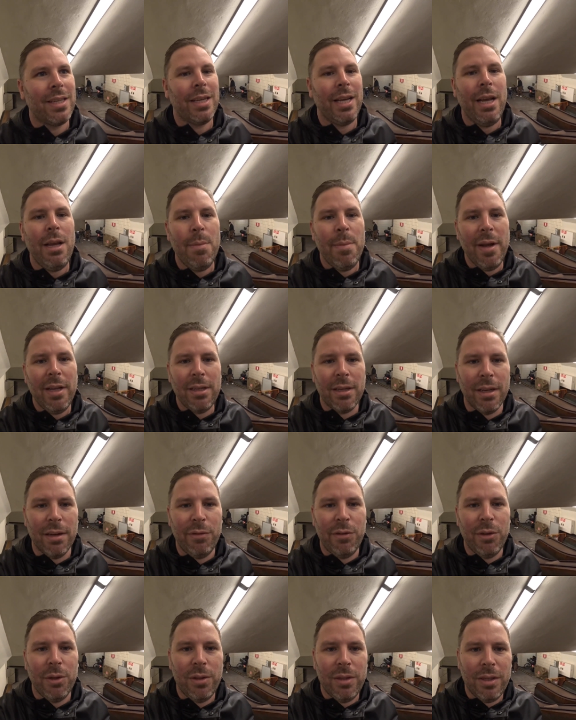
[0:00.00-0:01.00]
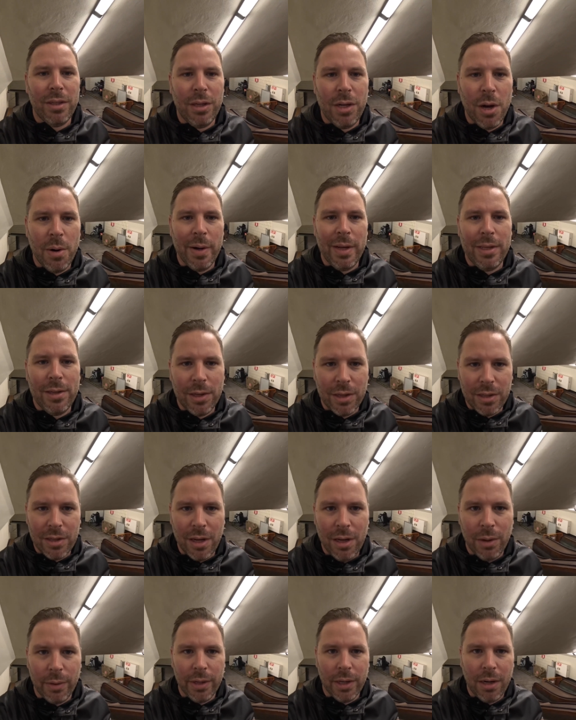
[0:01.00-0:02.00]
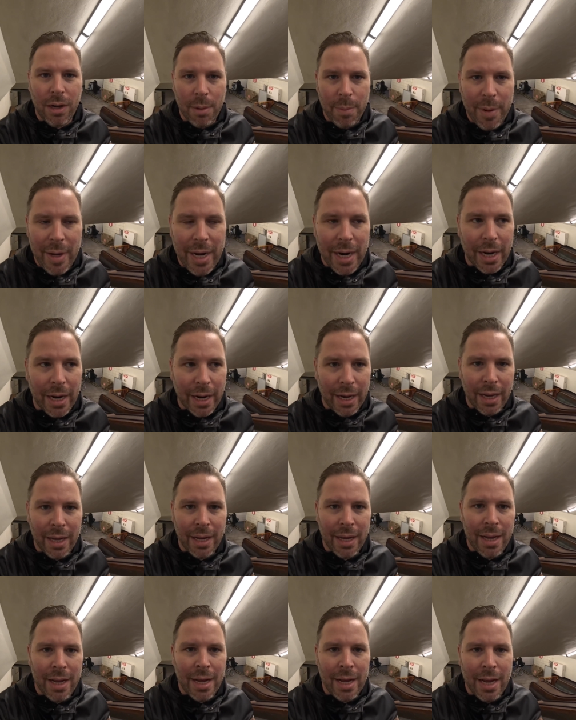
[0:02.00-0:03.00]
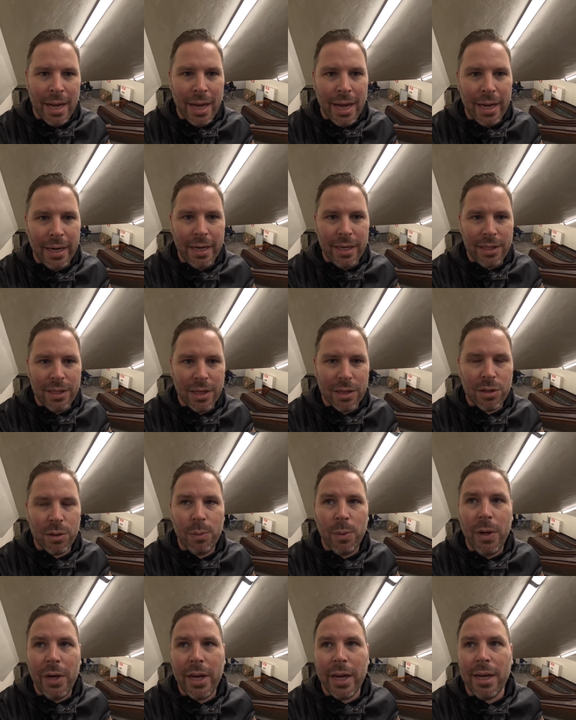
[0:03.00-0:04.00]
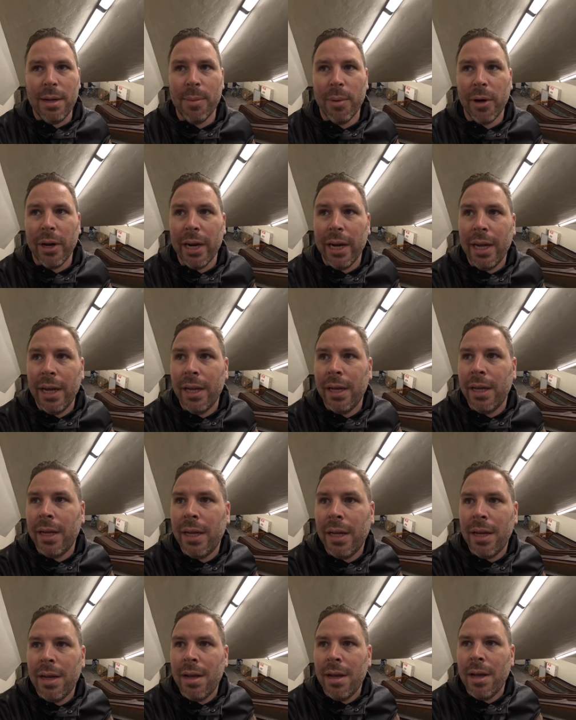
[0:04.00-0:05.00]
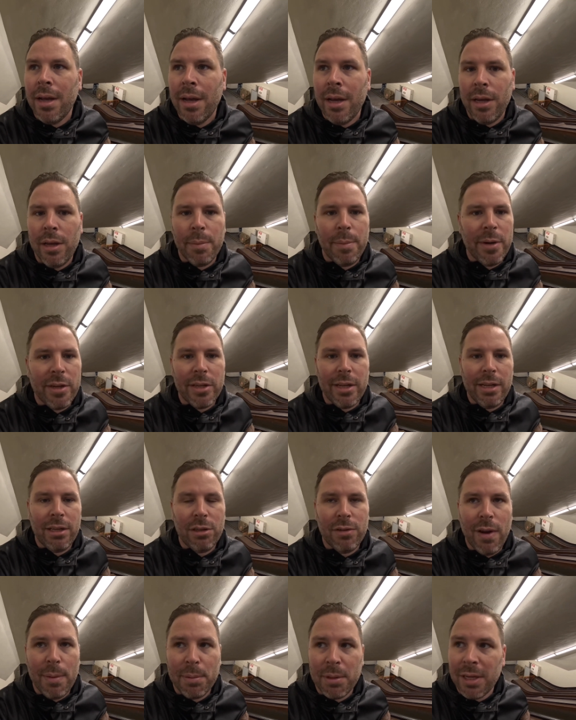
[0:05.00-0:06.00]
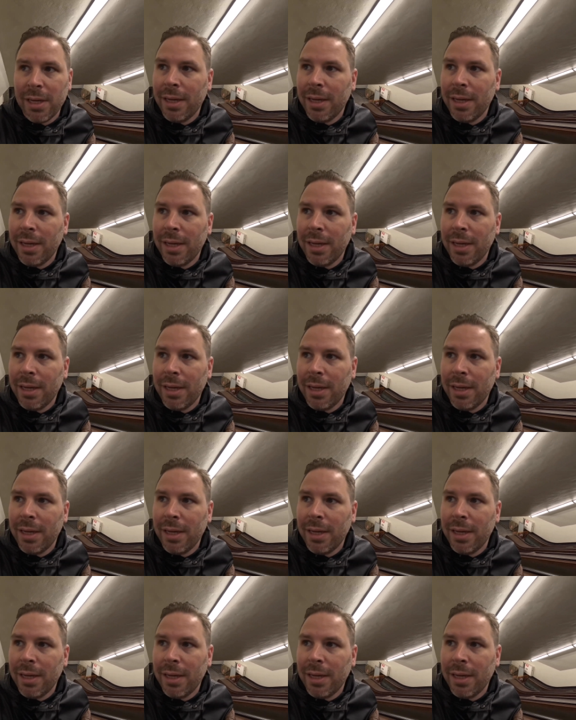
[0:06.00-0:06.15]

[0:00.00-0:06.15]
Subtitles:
Can you imagine if you go into the tunnel, you come here and this doesn't work anymore? You're basically trapped.